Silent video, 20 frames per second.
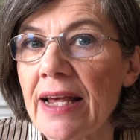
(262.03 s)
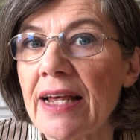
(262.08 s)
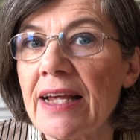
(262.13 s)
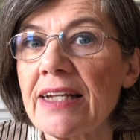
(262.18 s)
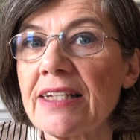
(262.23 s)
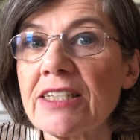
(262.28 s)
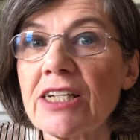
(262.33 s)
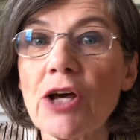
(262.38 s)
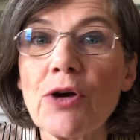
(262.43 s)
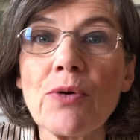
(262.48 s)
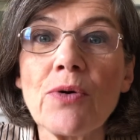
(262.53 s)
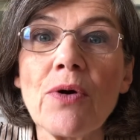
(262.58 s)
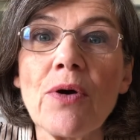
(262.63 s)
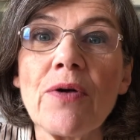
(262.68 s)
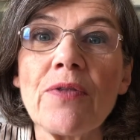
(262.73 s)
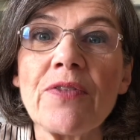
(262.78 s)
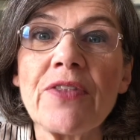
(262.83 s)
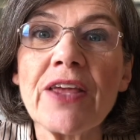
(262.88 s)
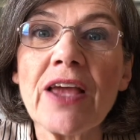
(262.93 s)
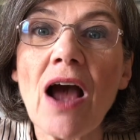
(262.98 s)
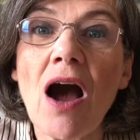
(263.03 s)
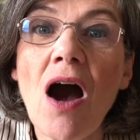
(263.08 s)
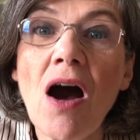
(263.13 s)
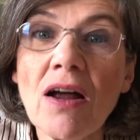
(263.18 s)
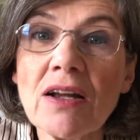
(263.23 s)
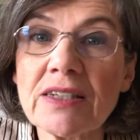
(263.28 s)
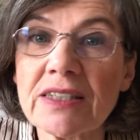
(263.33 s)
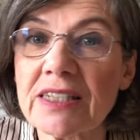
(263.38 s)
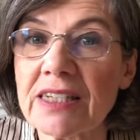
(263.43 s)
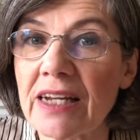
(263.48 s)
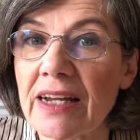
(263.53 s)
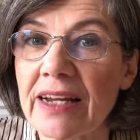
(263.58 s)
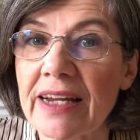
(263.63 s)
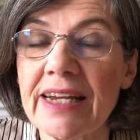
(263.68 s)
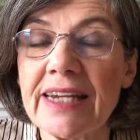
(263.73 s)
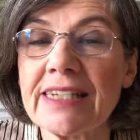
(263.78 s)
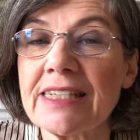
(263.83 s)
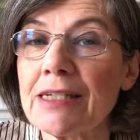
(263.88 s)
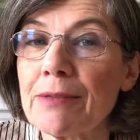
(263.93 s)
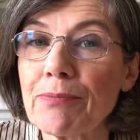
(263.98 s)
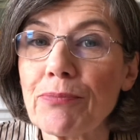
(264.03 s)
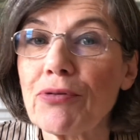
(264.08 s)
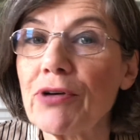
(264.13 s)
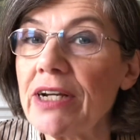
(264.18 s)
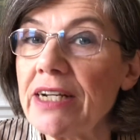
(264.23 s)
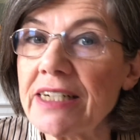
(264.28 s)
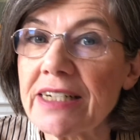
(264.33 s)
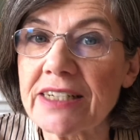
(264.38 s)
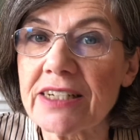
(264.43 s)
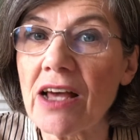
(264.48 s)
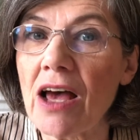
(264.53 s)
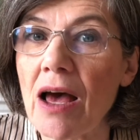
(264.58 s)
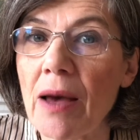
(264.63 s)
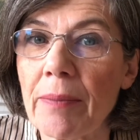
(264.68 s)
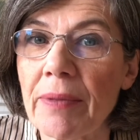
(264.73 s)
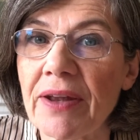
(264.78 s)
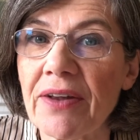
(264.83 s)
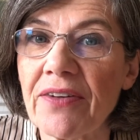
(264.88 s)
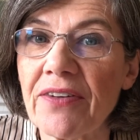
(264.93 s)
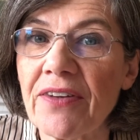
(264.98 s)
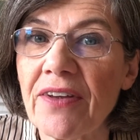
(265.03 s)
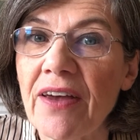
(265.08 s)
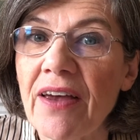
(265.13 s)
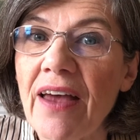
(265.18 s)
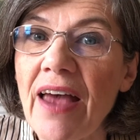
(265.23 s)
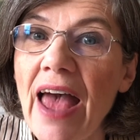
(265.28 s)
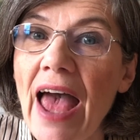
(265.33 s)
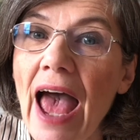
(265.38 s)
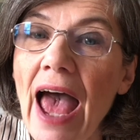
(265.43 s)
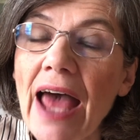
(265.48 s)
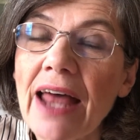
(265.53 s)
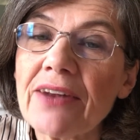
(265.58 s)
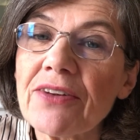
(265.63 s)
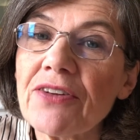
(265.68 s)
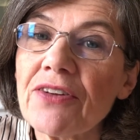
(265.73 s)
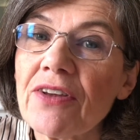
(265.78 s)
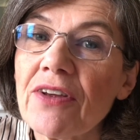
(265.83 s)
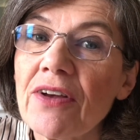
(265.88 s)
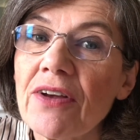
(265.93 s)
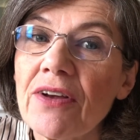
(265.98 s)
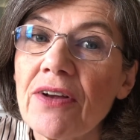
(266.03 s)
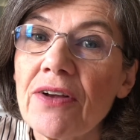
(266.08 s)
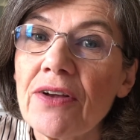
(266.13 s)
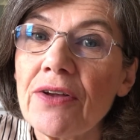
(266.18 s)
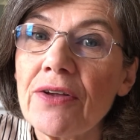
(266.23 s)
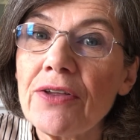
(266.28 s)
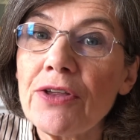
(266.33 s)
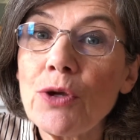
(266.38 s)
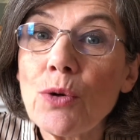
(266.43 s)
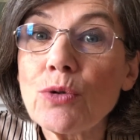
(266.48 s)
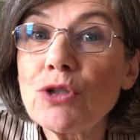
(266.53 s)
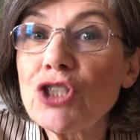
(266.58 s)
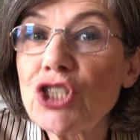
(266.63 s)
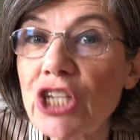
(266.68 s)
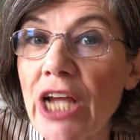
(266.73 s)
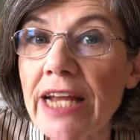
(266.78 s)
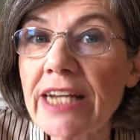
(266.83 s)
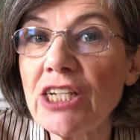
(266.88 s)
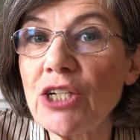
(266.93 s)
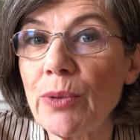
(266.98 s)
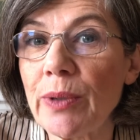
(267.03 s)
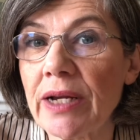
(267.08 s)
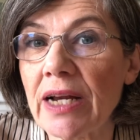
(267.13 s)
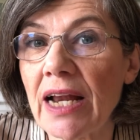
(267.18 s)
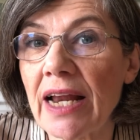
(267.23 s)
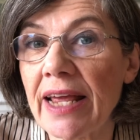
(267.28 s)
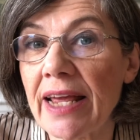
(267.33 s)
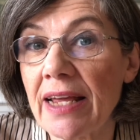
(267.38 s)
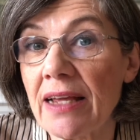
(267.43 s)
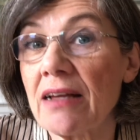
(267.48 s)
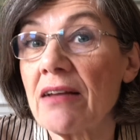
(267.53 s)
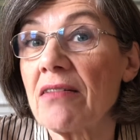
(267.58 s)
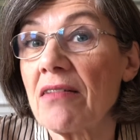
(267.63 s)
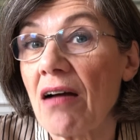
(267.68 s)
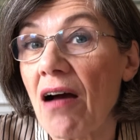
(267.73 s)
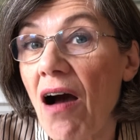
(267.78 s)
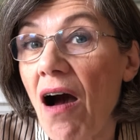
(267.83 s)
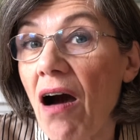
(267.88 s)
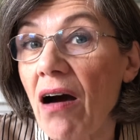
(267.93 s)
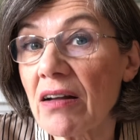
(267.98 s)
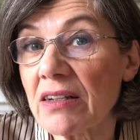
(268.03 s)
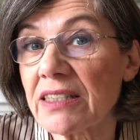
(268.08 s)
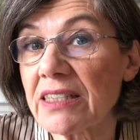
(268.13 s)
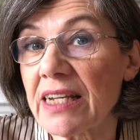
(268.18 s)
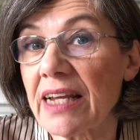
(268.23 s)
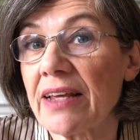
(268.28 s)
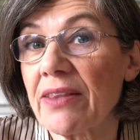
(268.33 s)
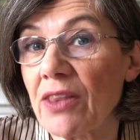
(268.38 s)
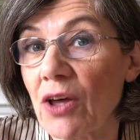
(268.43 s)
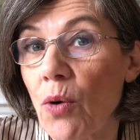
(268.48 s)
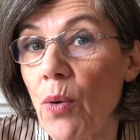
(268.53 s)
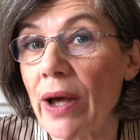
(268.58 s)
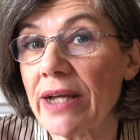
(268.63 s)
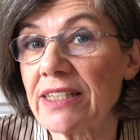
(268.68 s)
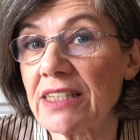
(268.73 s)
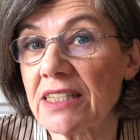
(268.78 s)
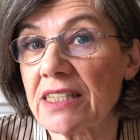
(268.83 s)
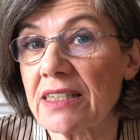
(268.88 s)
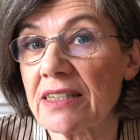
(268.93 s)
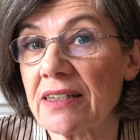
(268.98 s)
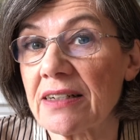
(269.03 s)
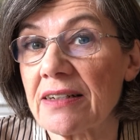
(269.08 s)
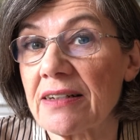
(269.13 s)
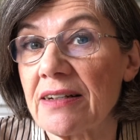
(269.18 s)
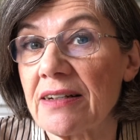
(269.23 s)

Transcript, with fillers: So the answer isn't predetermined and you're genuinely asking the question.